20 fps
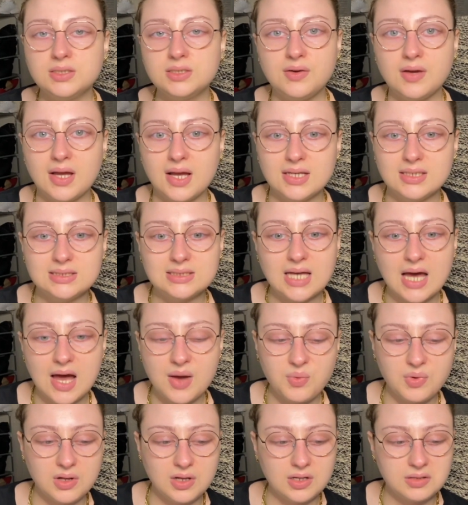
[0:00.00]
I guess I
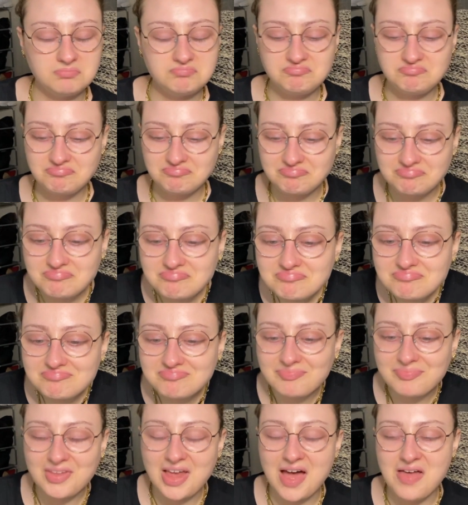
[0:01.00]
will
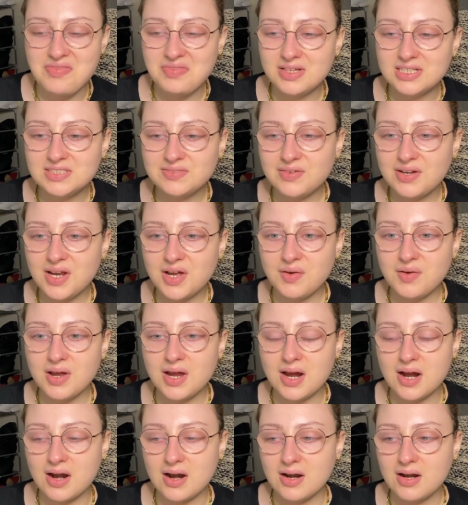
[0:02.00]
end this video
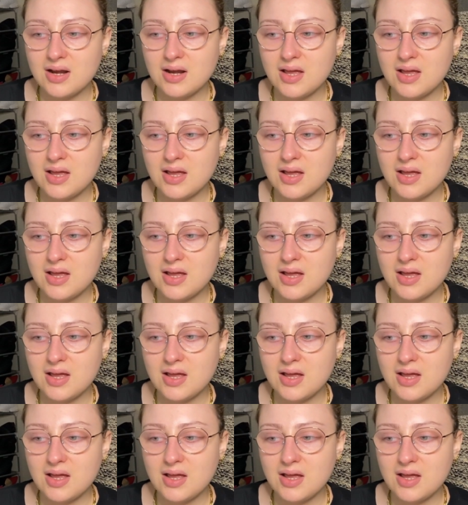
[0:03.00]
here,